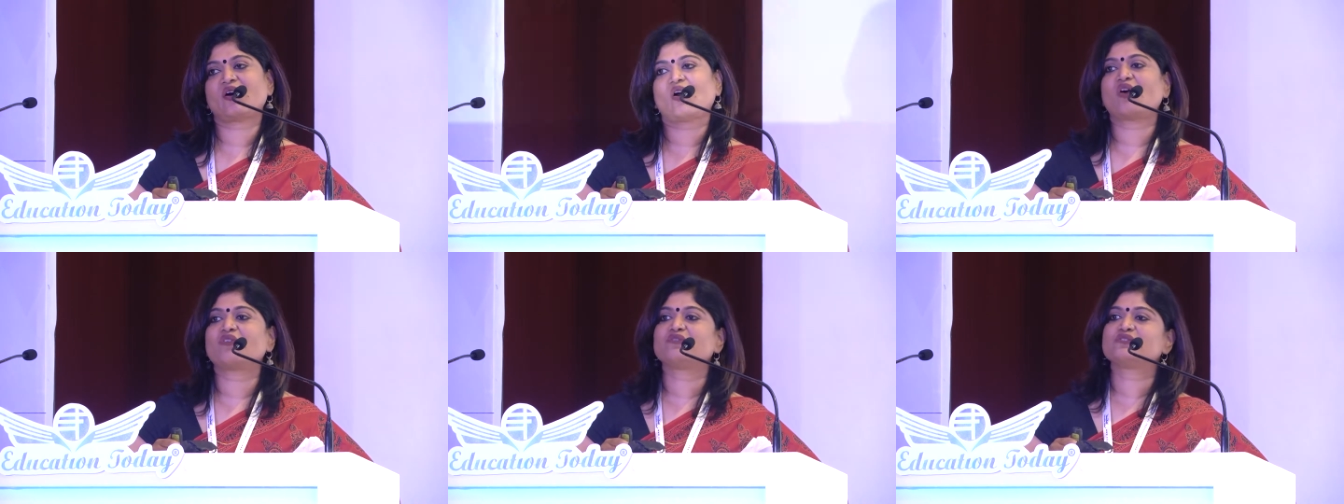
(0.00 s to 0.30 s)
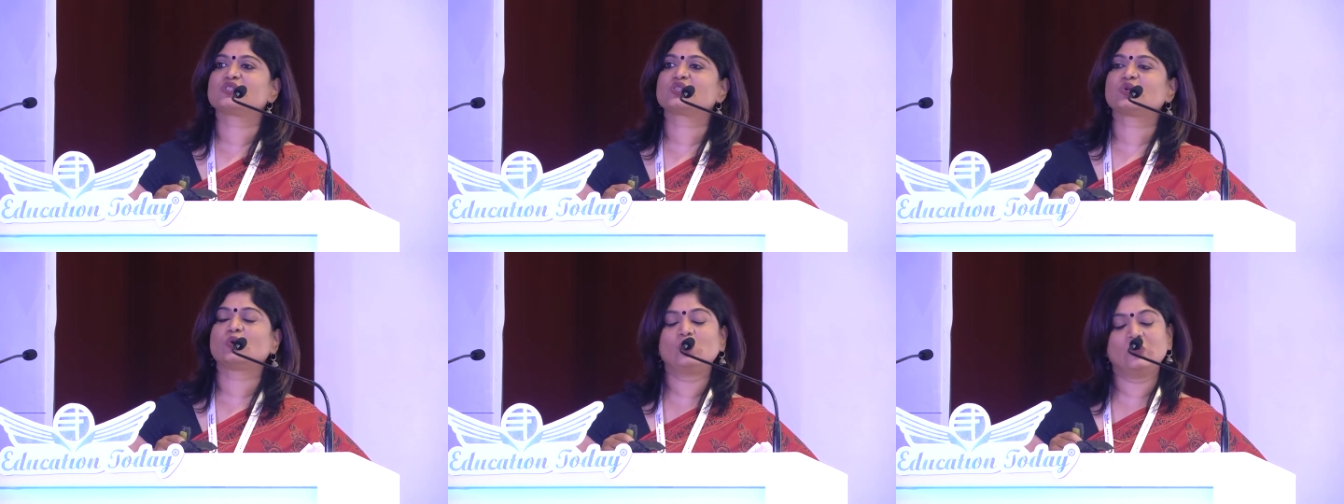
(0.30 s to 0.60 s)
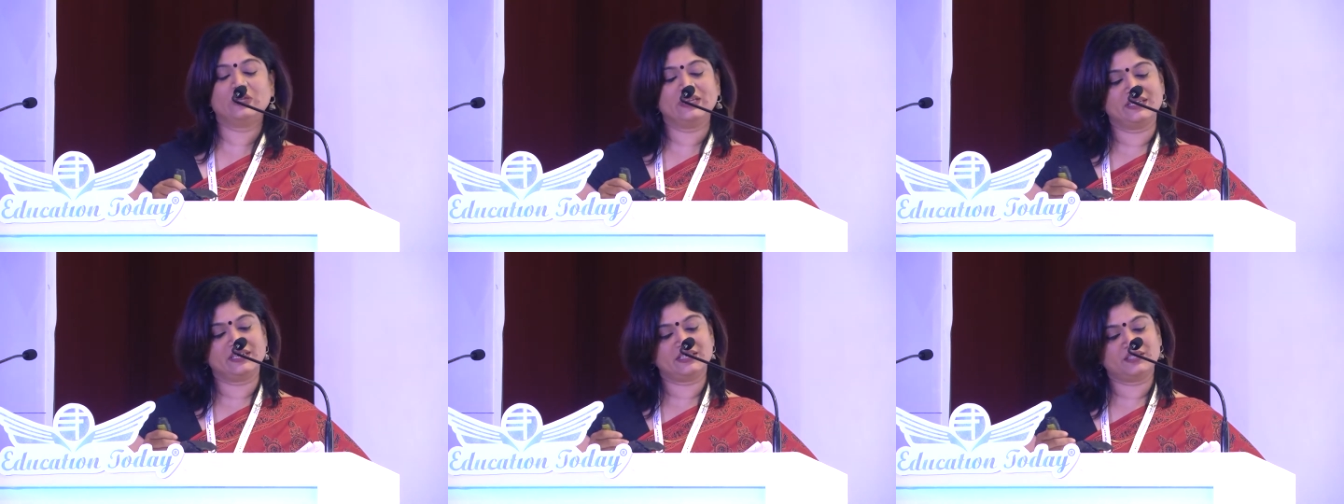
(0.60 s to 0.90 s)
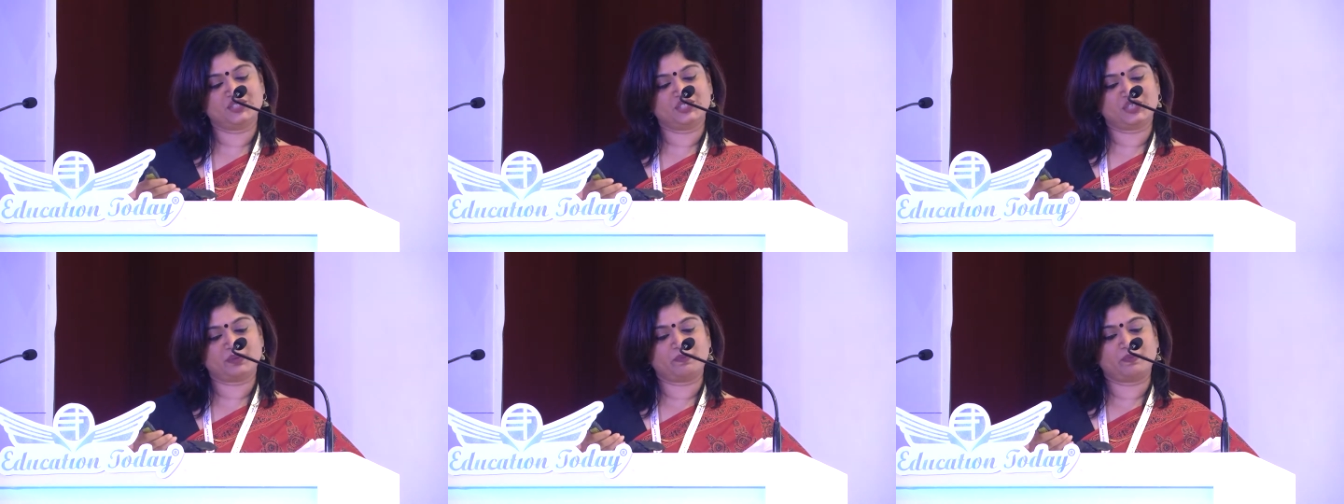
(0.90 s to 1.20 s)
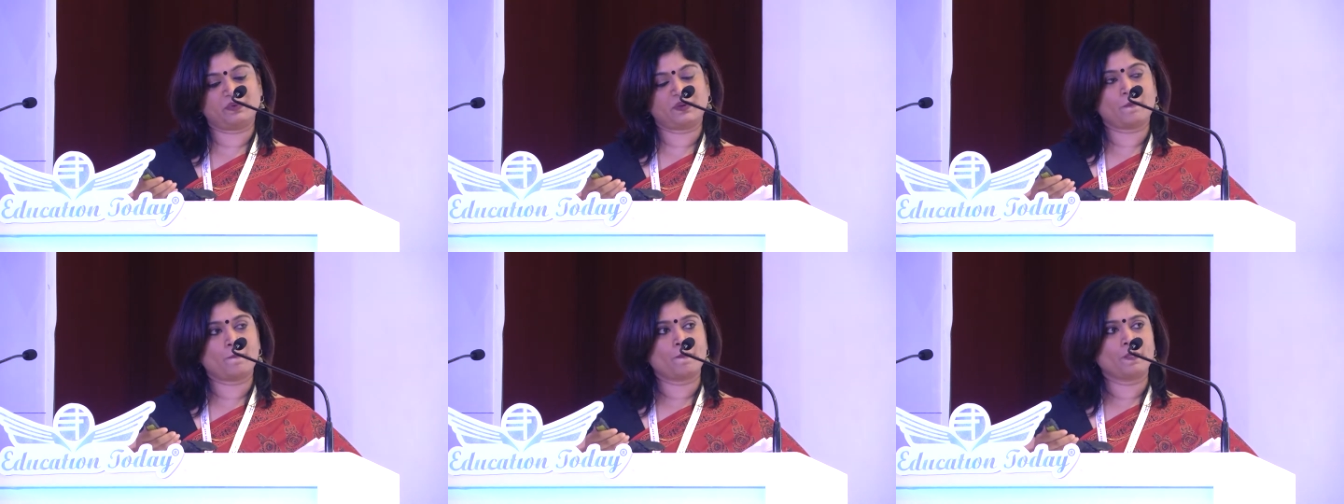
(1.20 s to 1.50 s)
of school leadership.
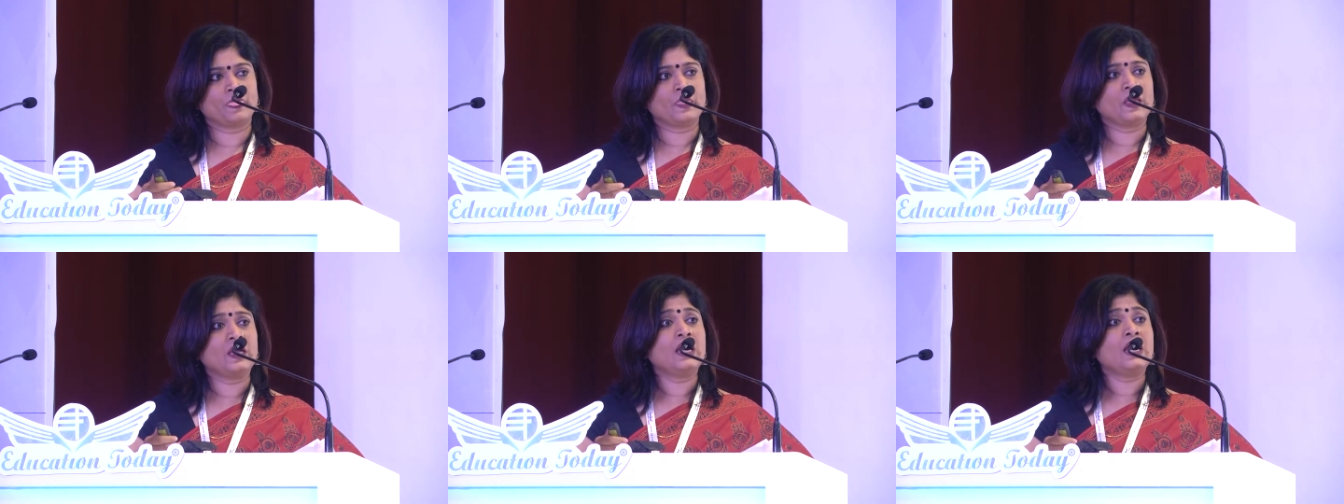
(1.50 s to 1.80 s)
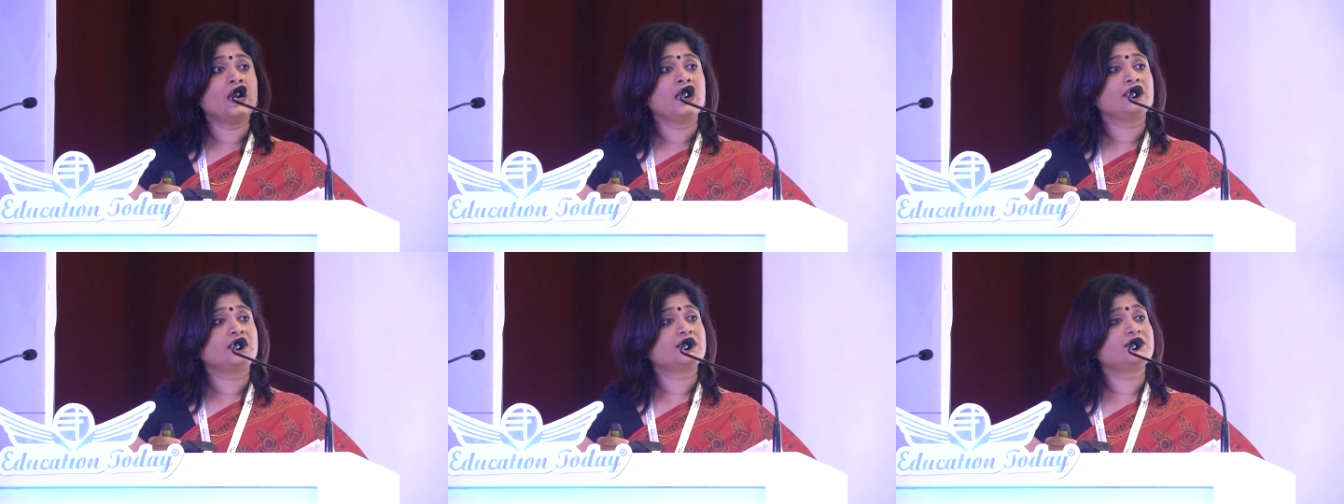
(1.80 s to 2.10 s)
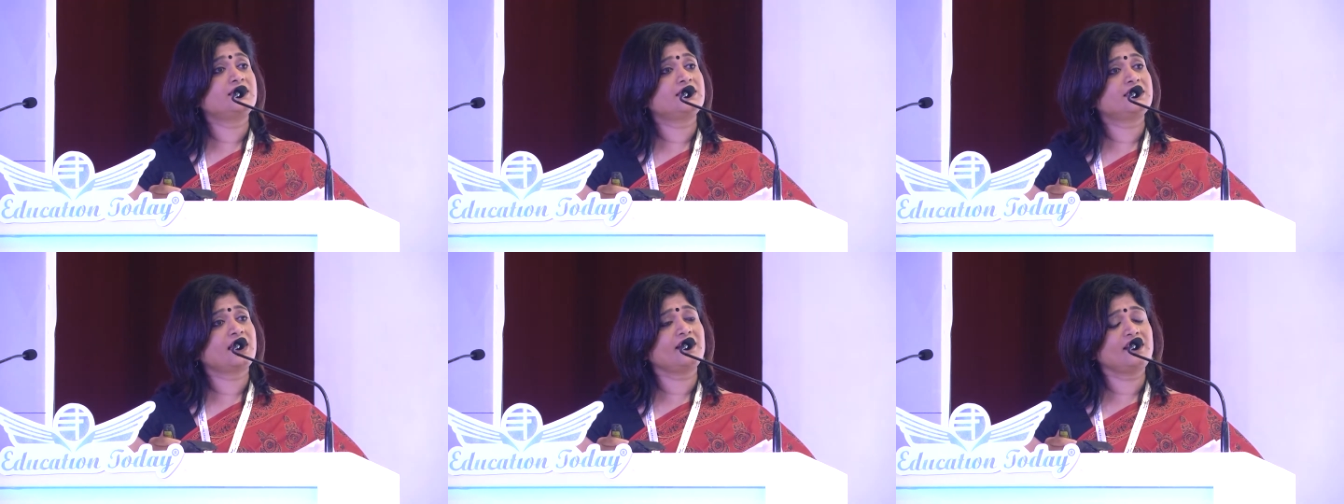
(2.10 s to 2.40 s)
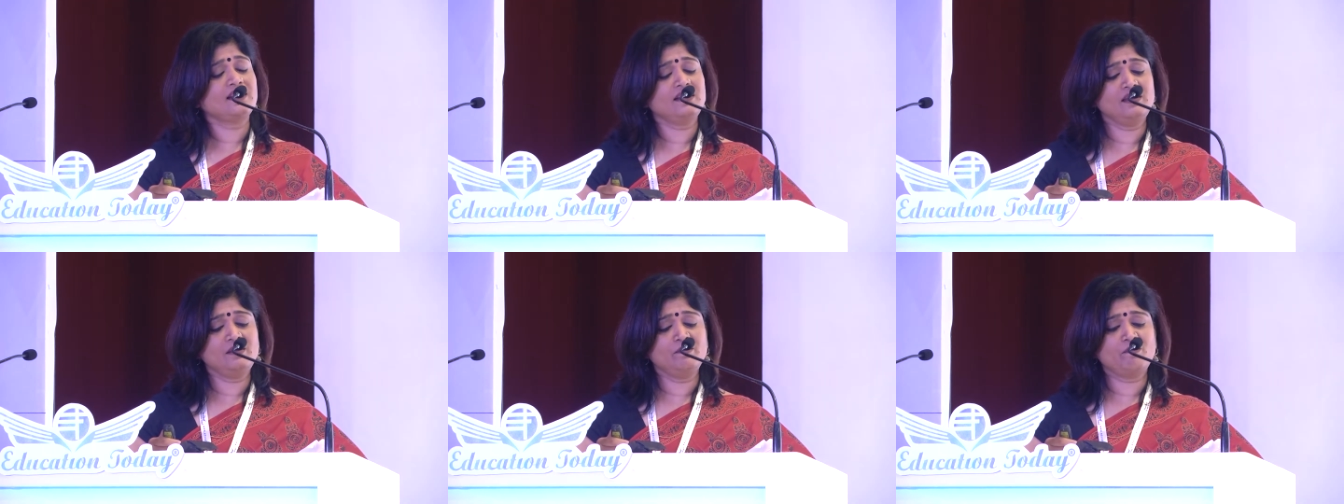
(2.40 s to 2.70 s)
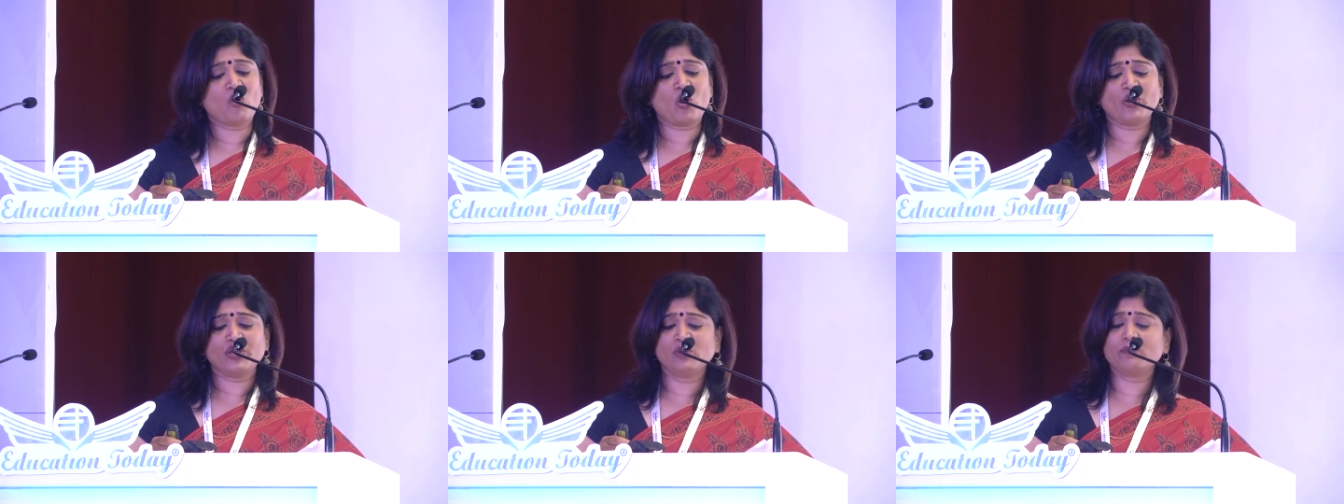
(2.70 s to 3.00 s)
The sudden
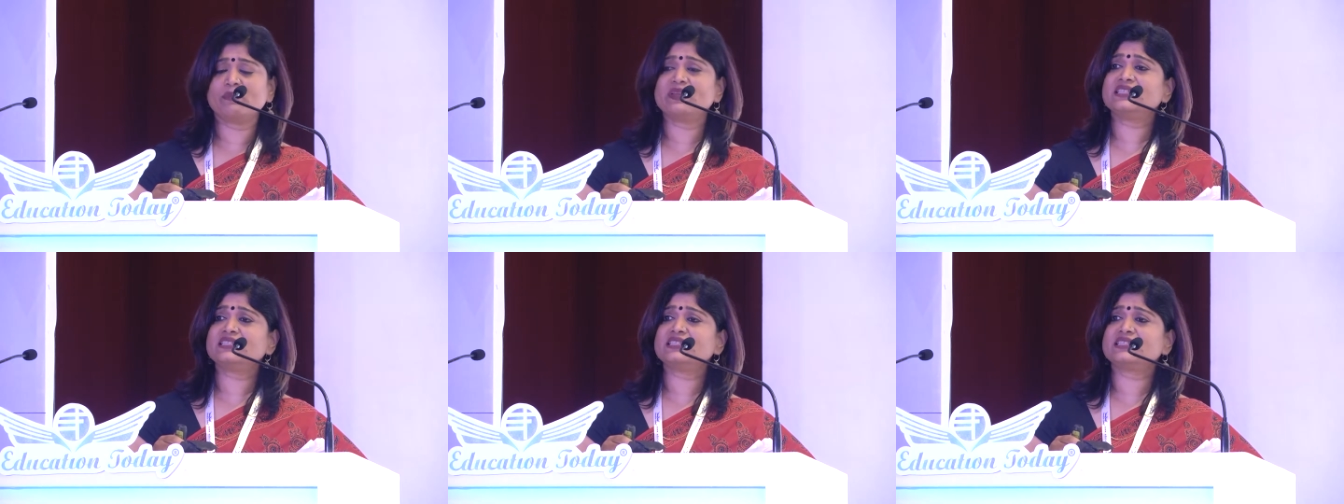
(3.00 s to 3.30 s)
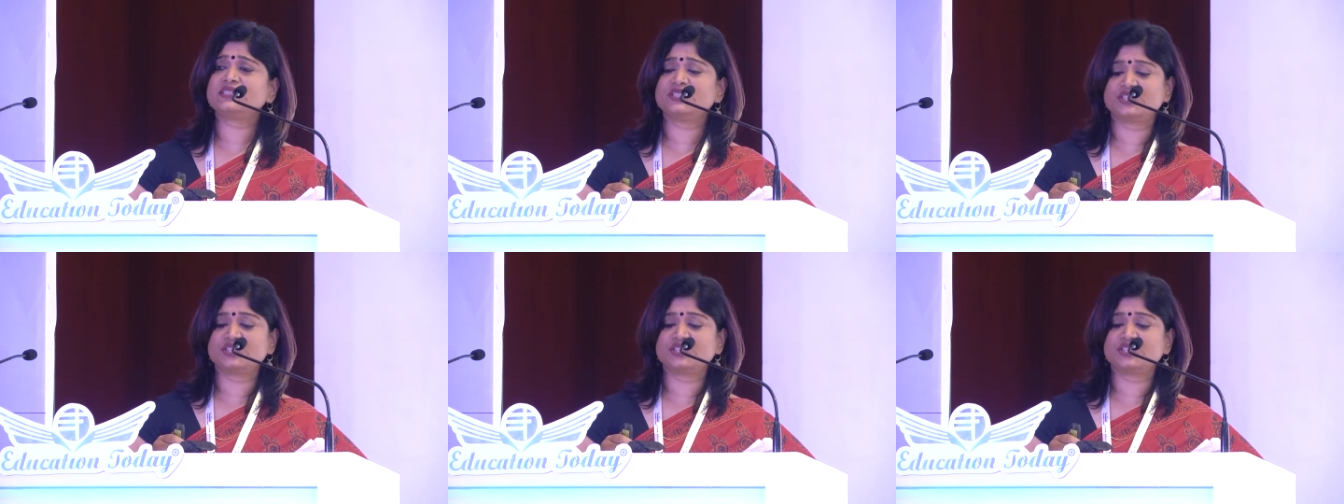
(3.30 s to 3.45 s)
monumental